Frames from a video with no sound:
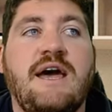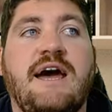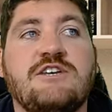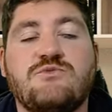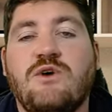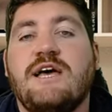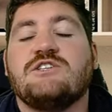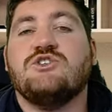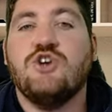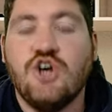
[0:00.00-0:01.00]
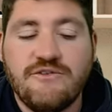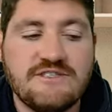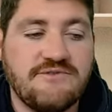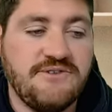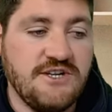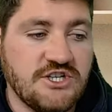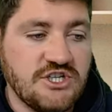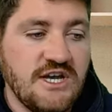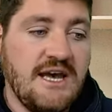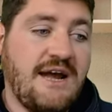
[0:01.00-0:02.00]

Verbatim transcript: as well as nerve to finish.